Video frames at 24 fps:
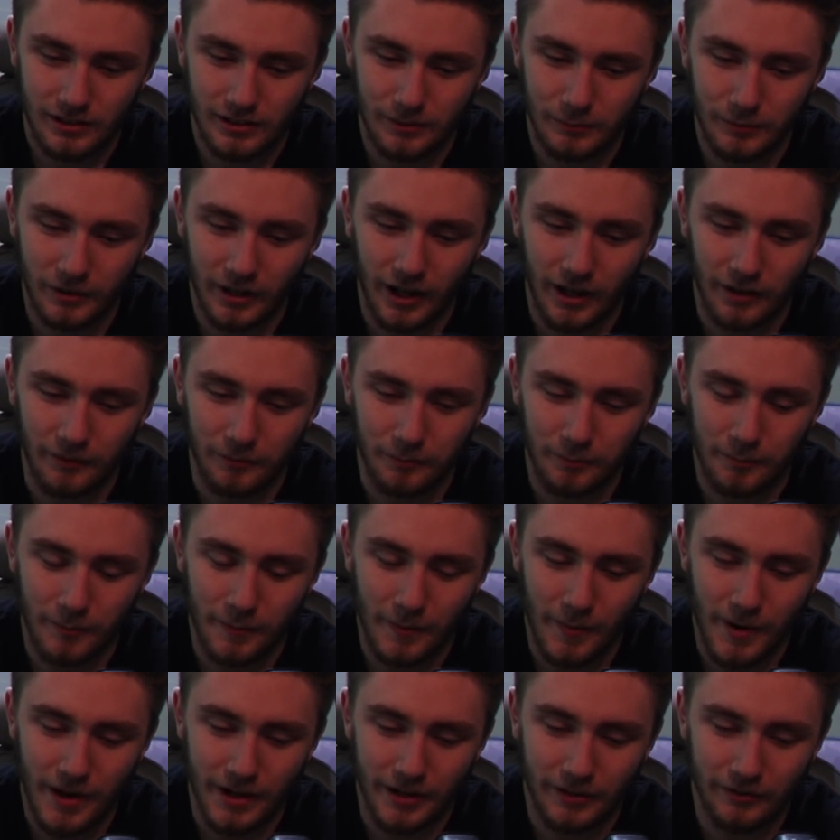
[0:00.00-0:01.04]
am going to have
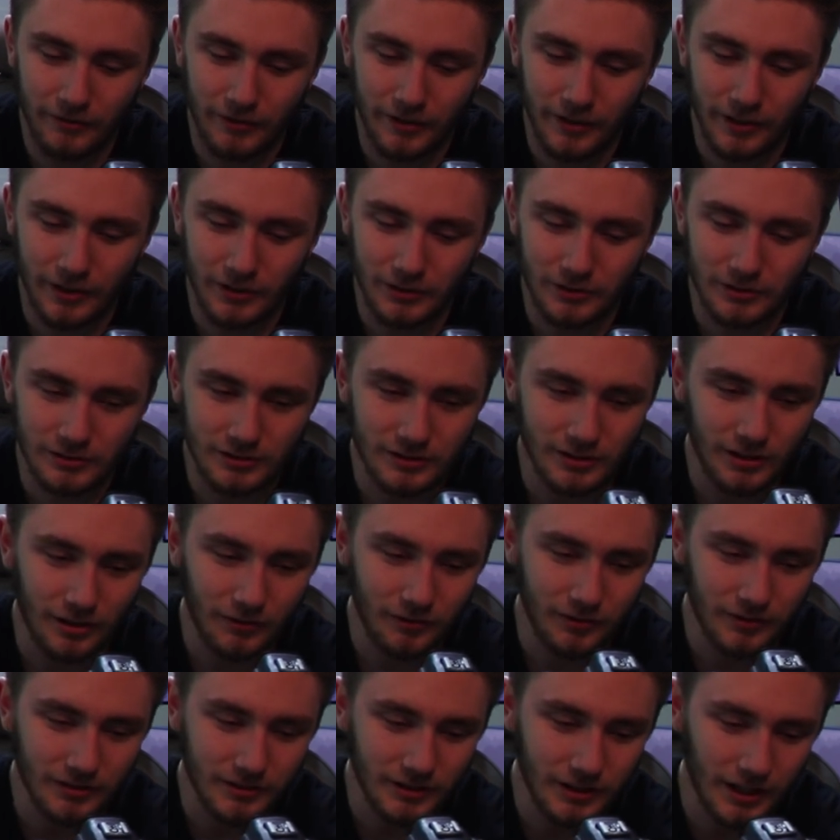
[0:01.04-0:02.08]
many videos
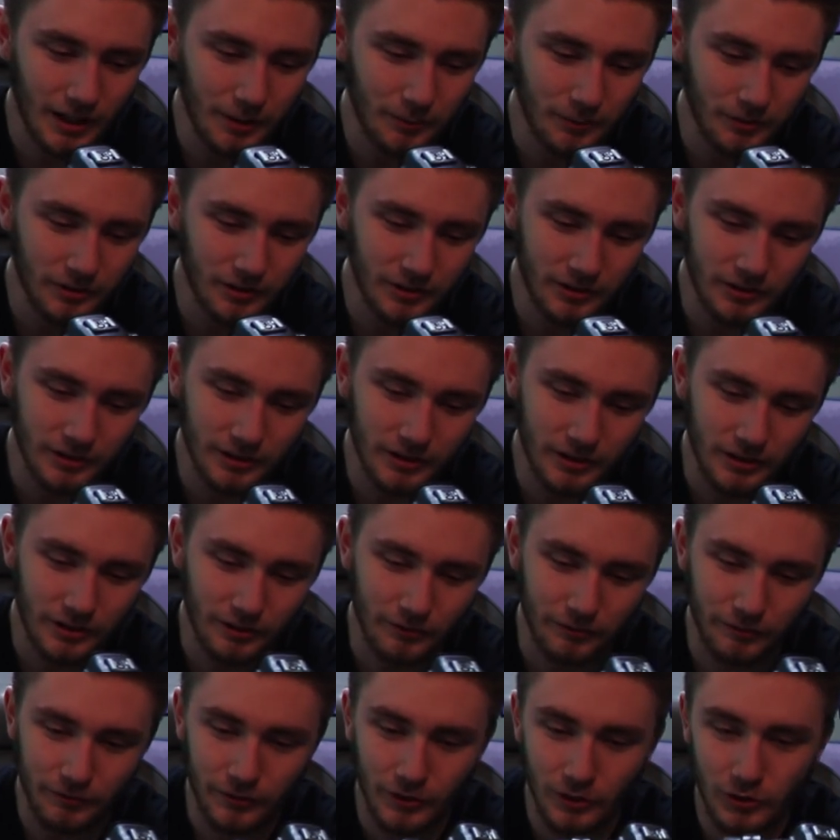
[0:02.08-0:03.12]
of this camera in
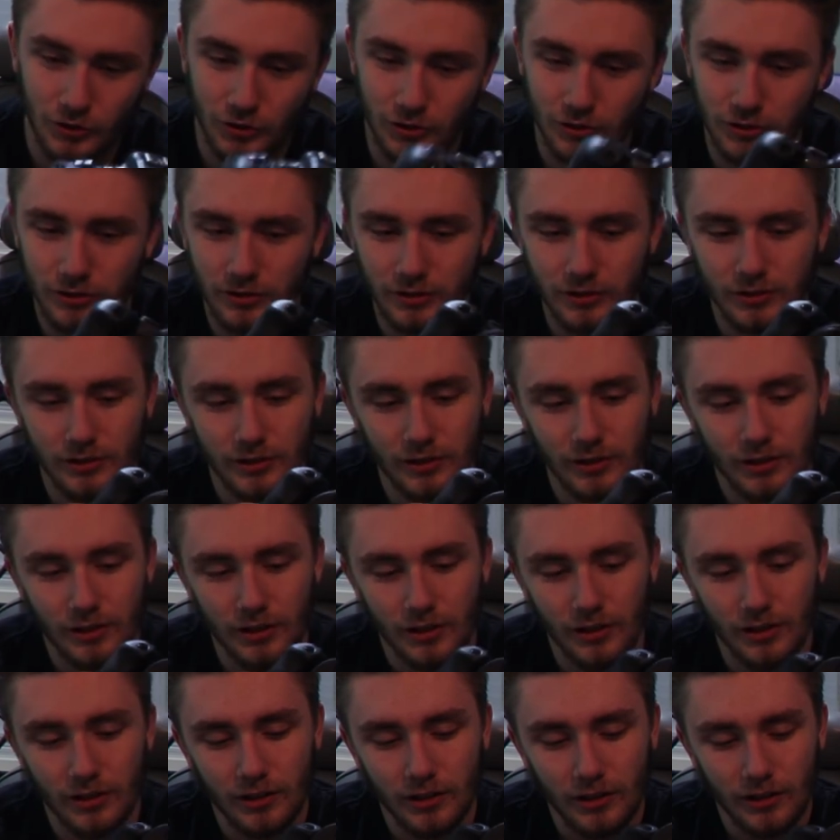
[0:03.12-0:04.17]
the future.
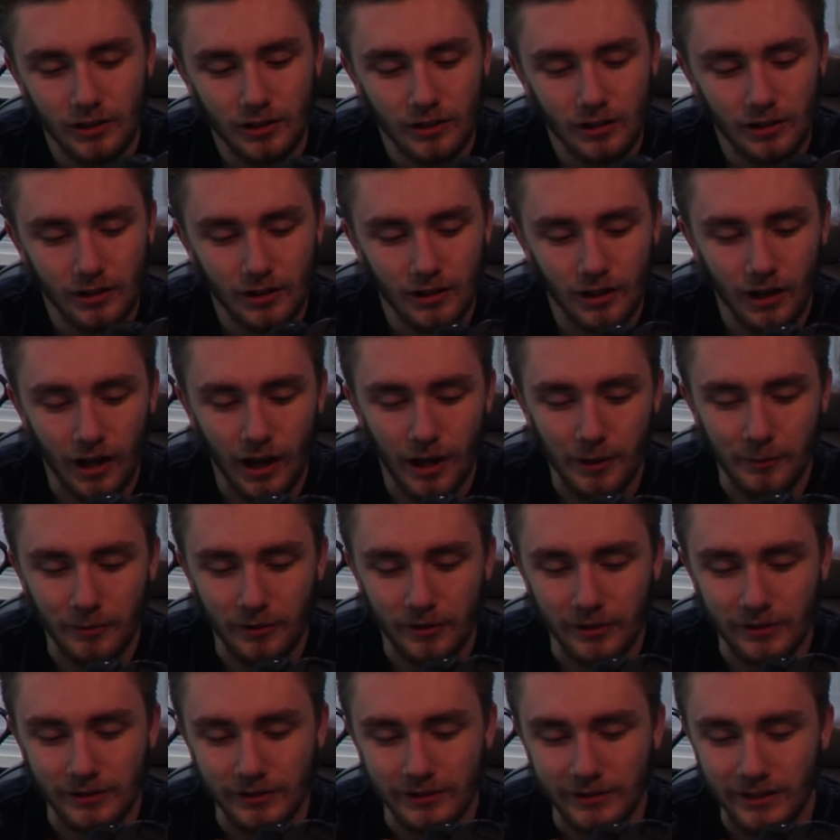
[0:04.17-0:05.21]
I'm
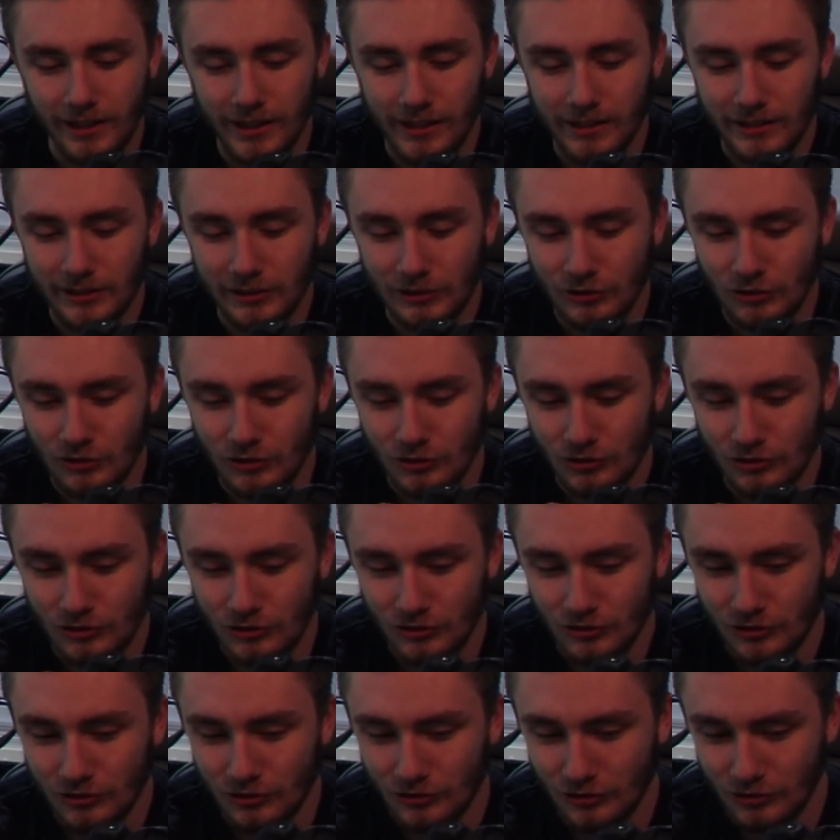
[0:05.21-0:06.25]
going to daily,
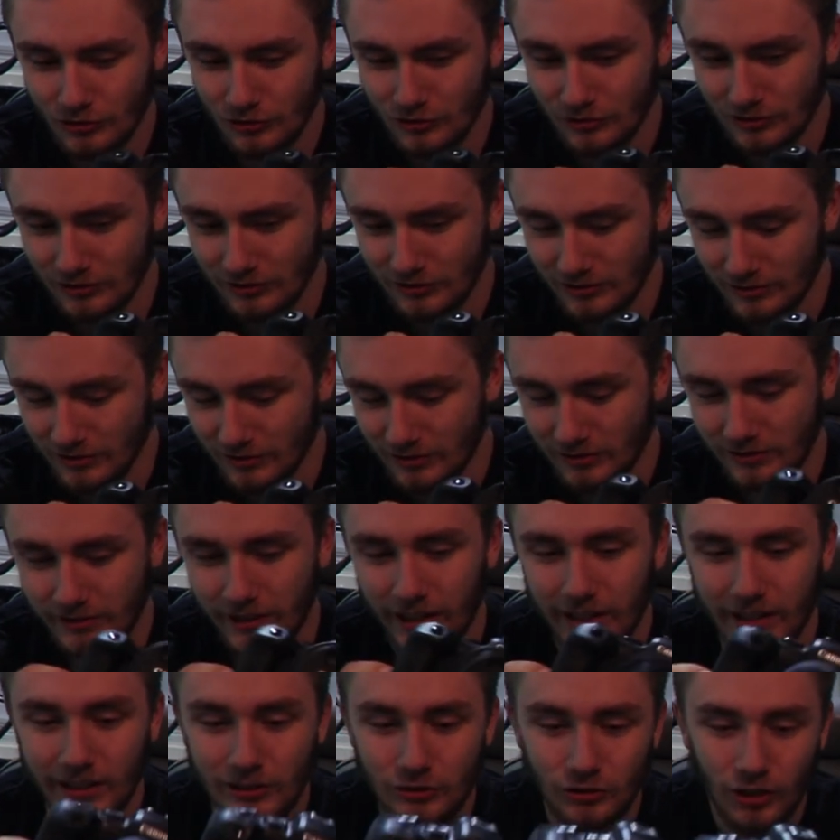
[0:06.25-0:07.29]

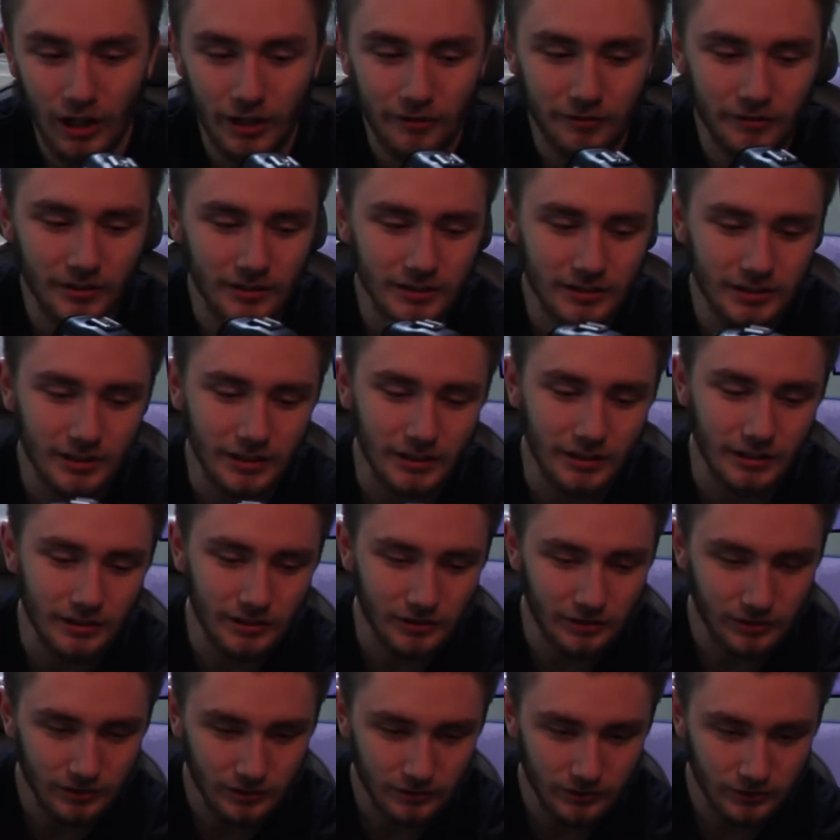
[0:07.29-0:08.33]
daily drive this
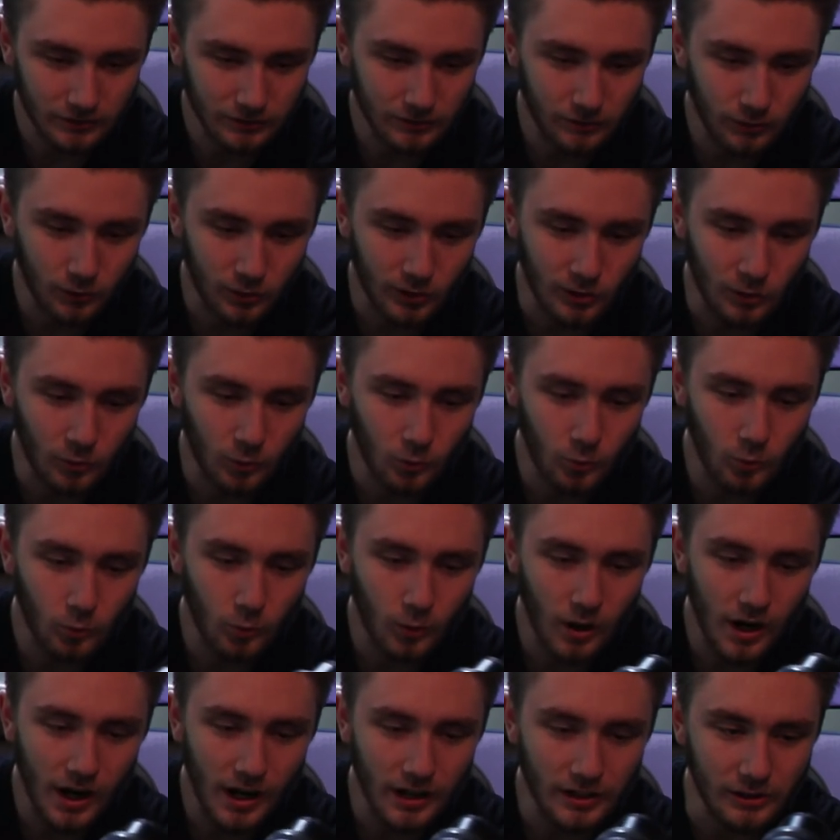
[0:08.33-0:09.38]
thing for a
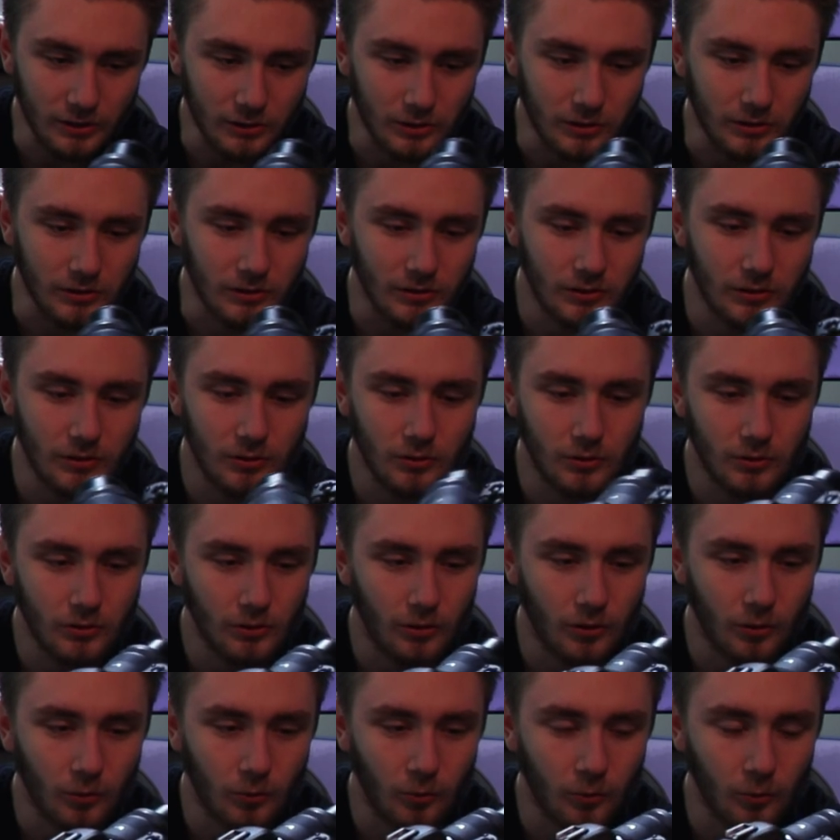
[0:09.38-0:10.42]
while.
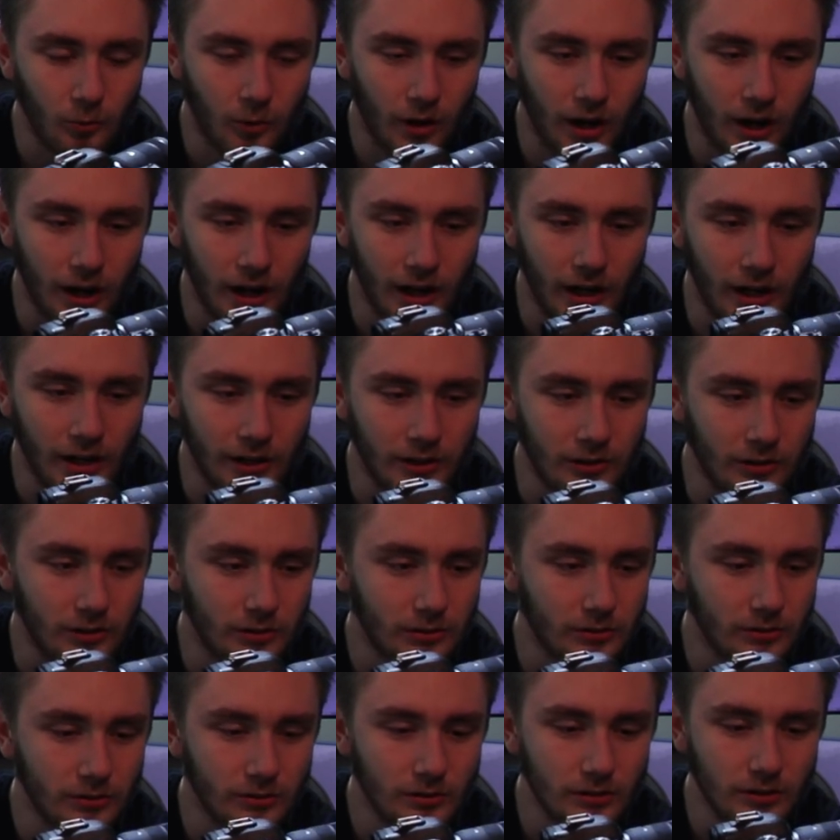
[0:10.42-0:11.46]
A
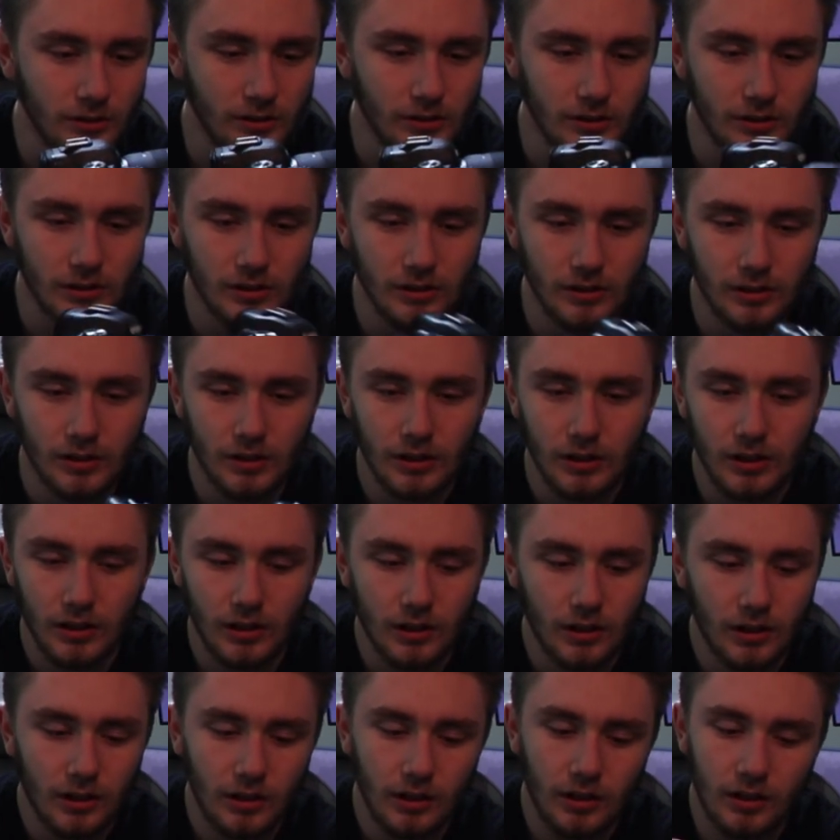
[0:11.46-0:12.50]
while.
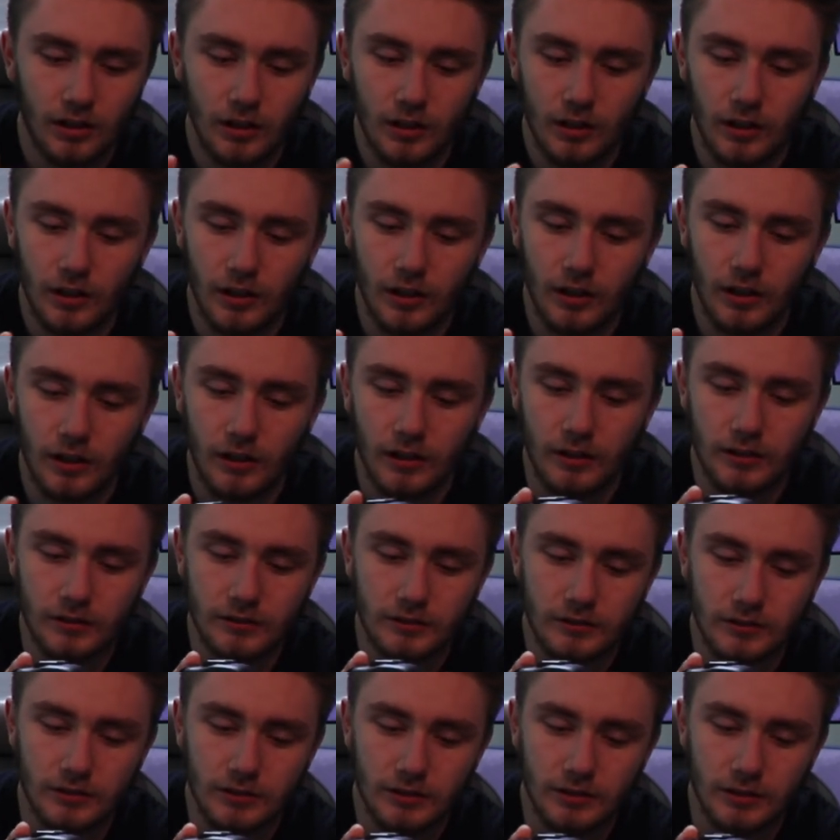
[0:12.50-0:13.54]

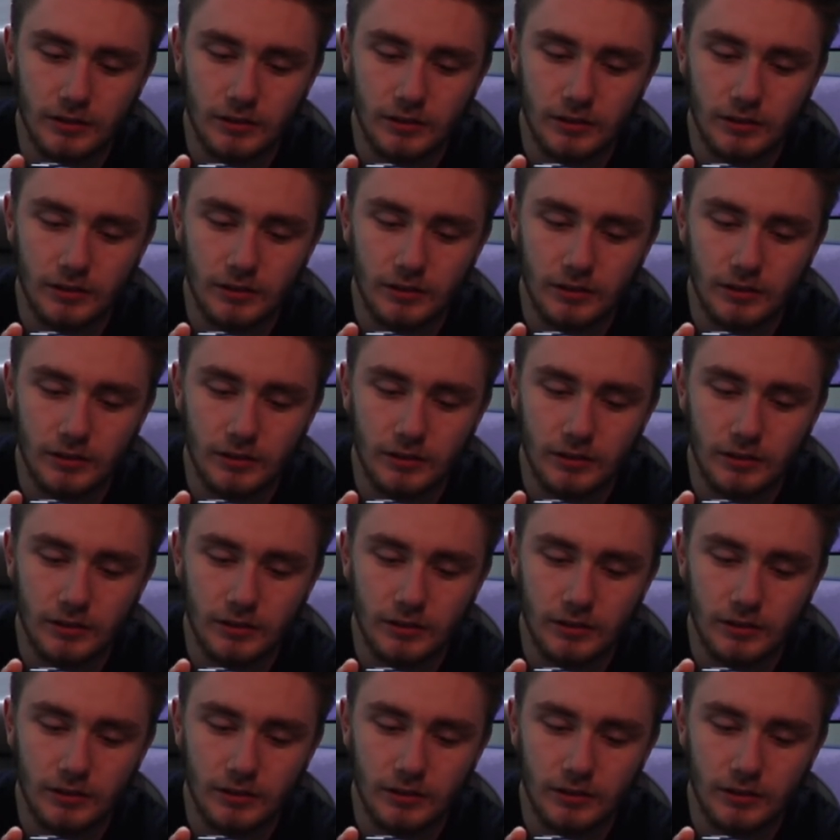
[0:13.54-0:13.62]
And,